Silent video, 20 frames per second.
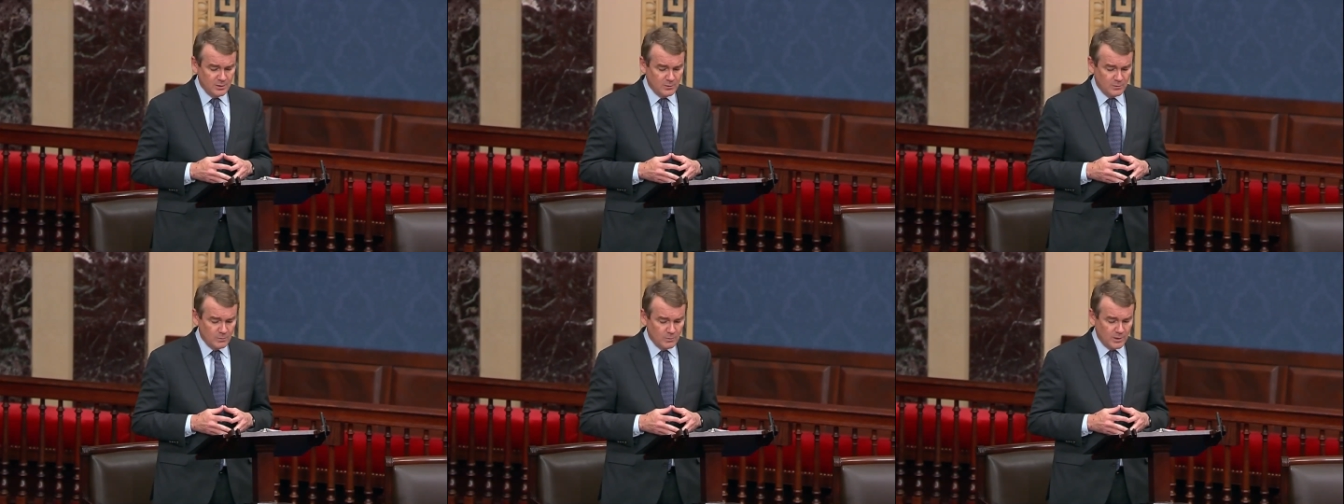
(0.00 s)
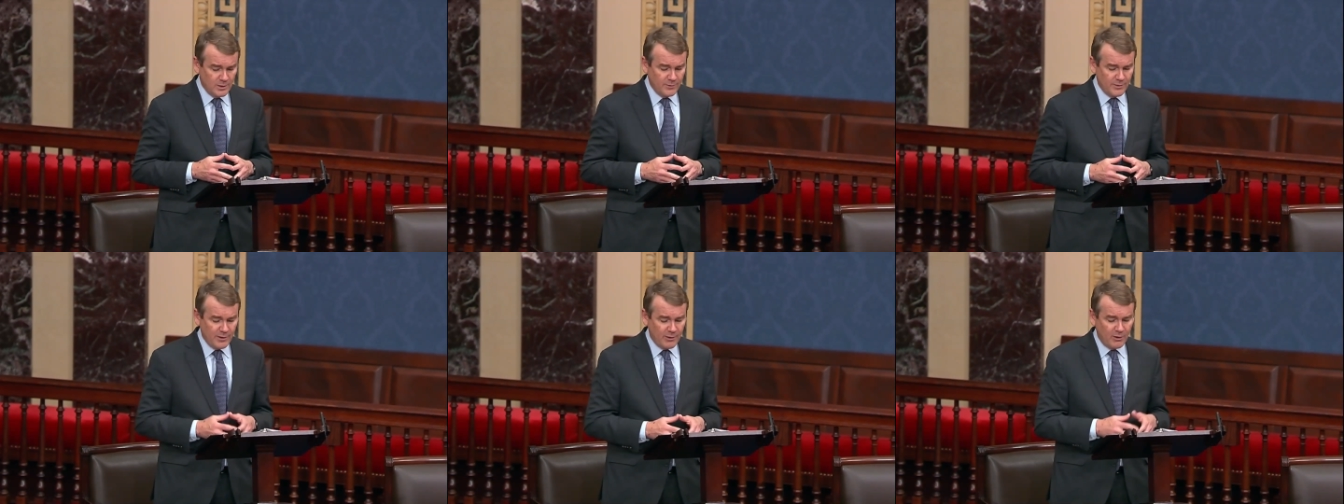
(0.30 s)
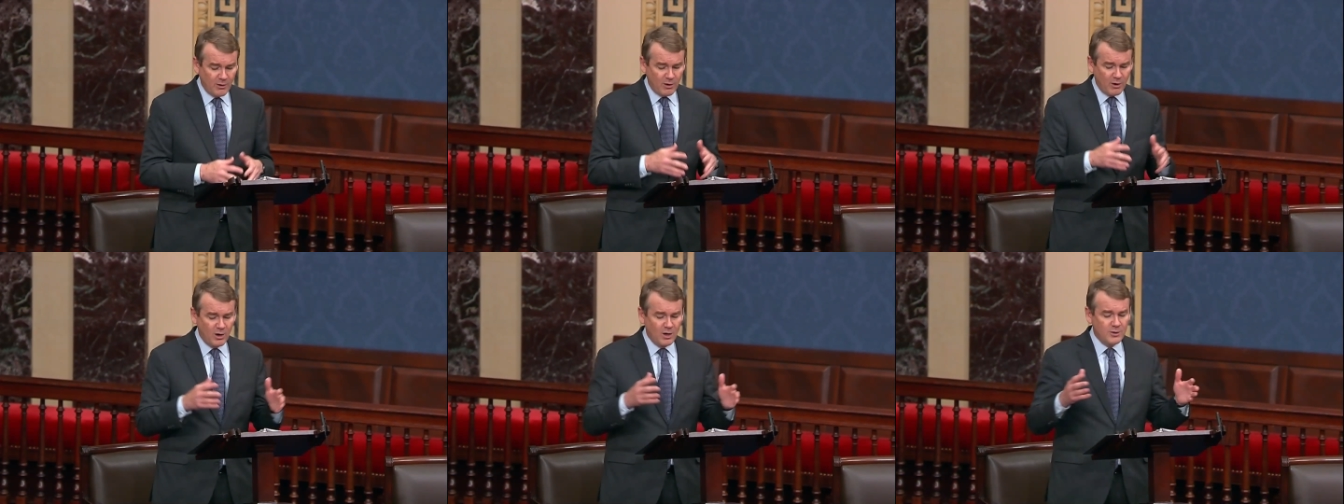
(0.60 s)
where there
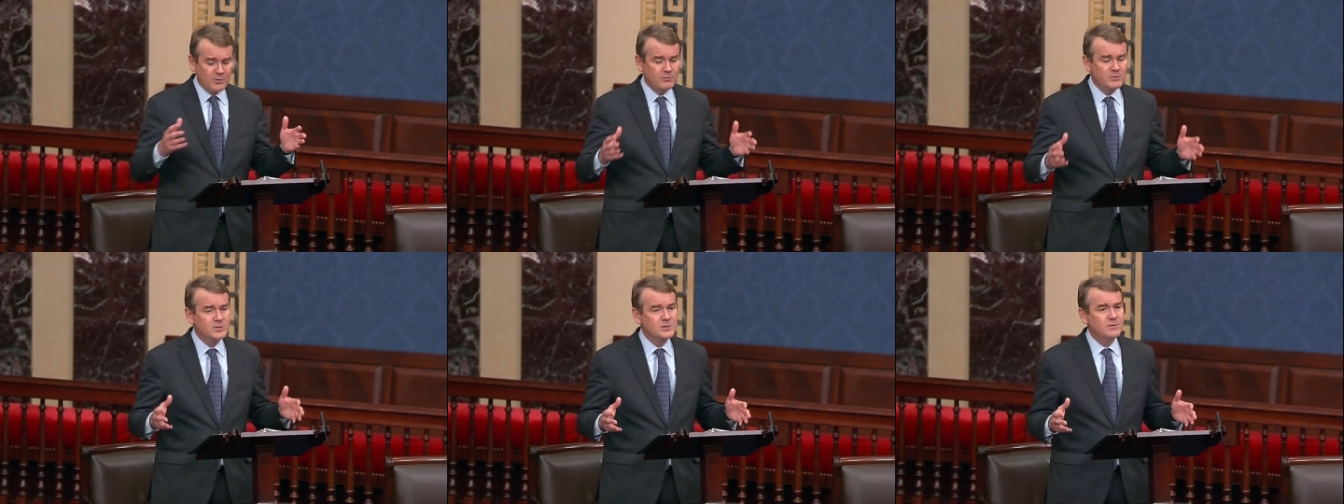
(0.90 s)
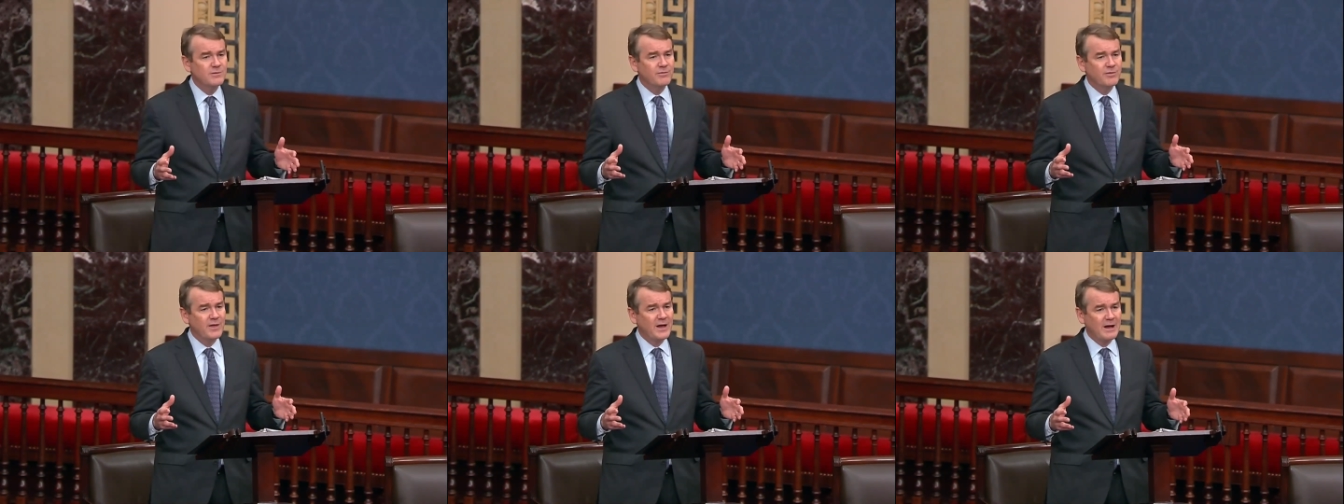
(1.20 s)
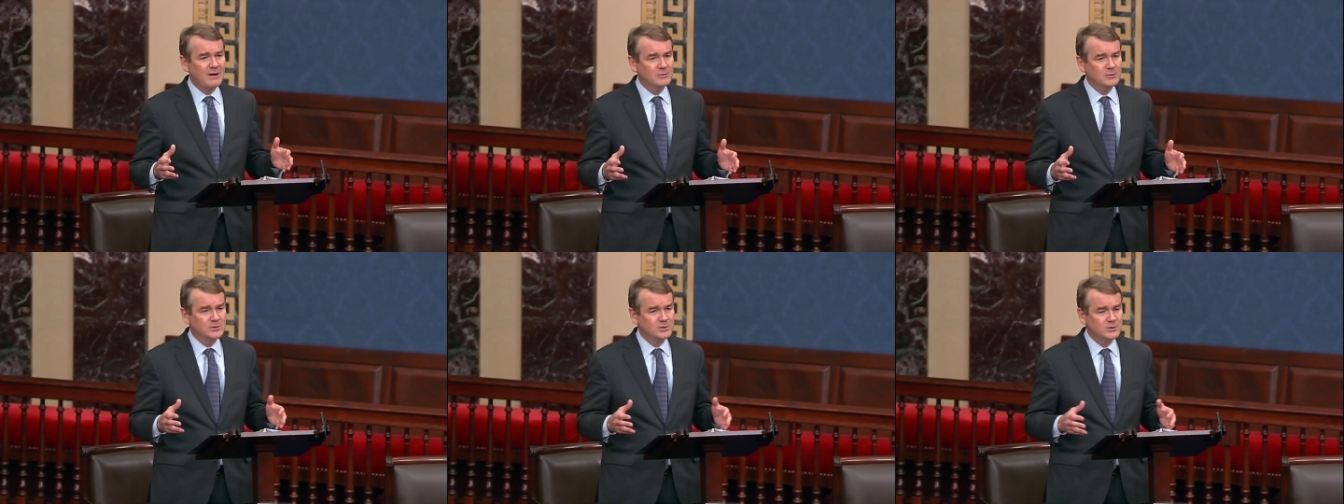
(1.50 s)
are hundreds of
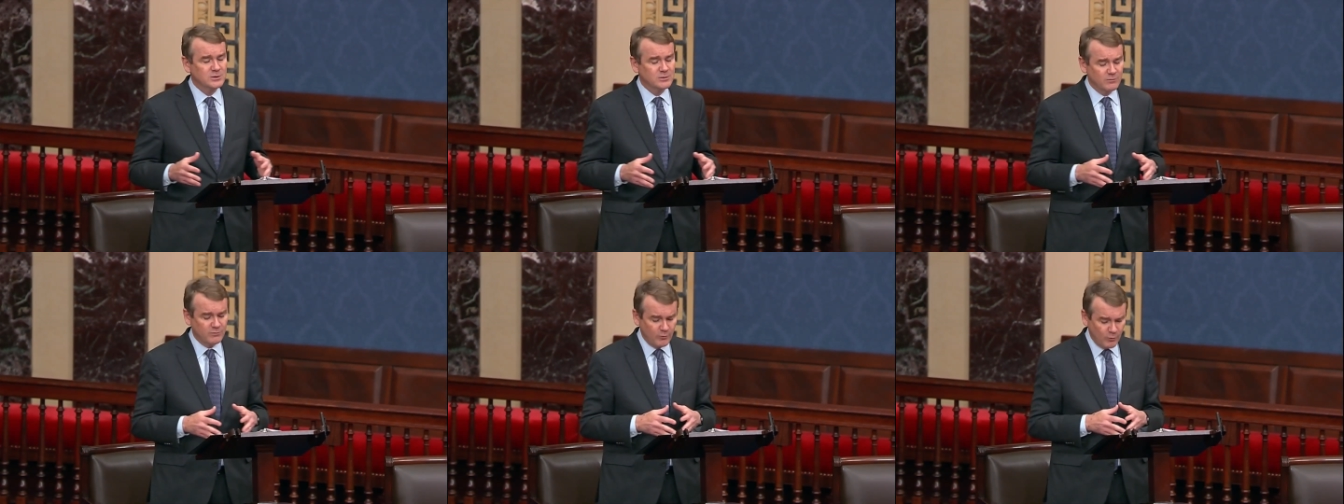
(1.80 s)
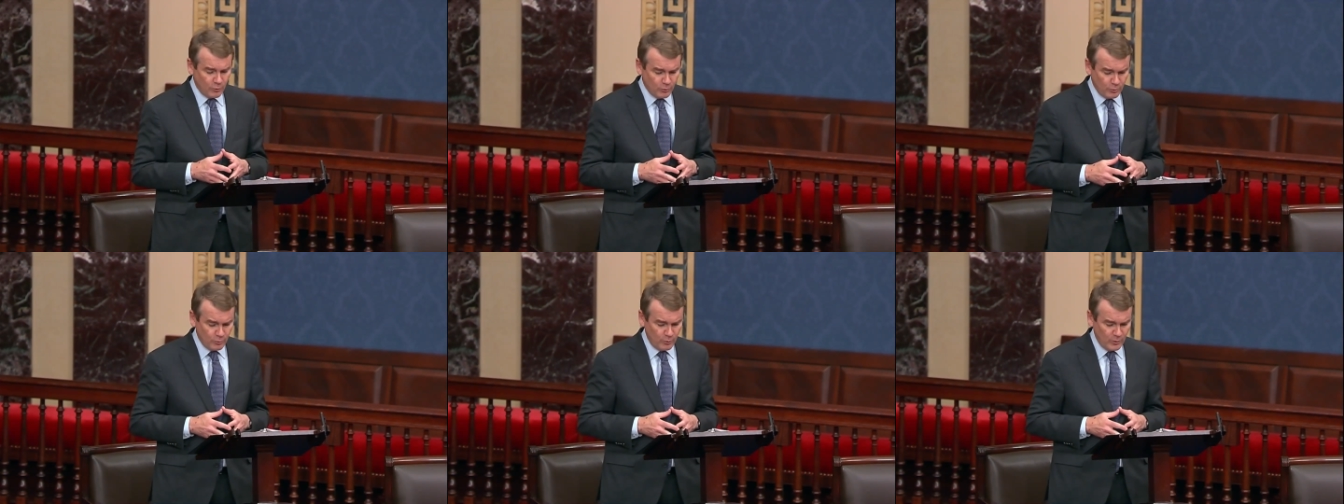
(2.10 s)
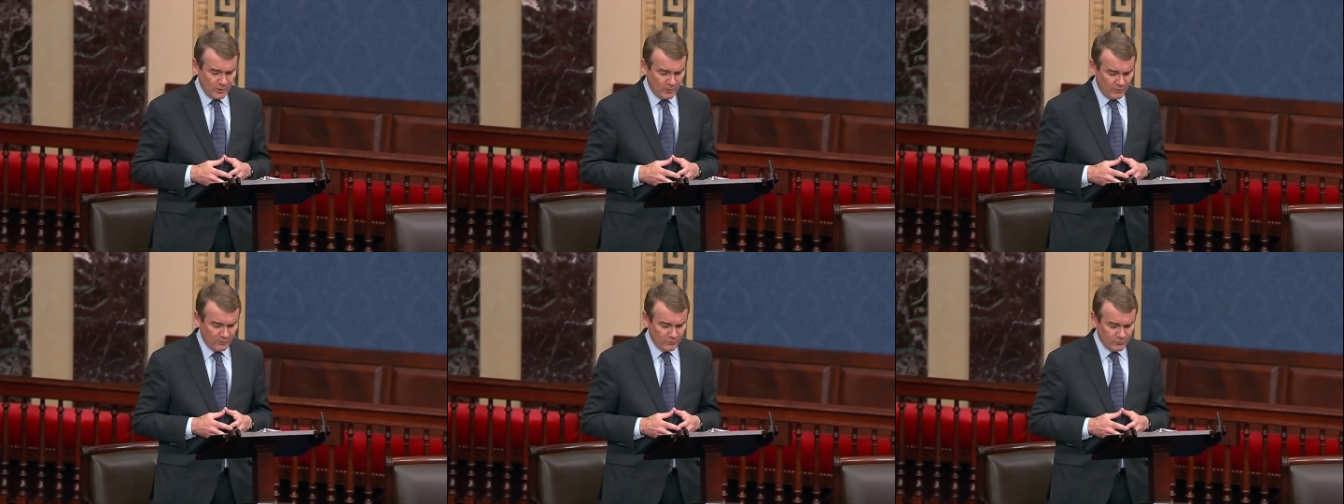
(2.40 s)
thousands of older
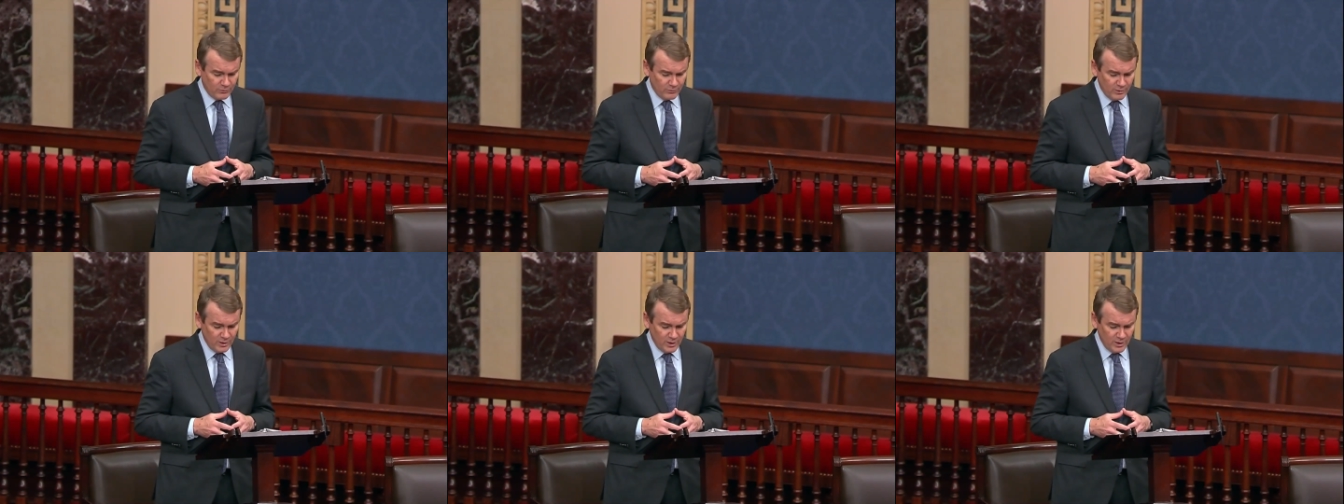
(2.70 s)
wells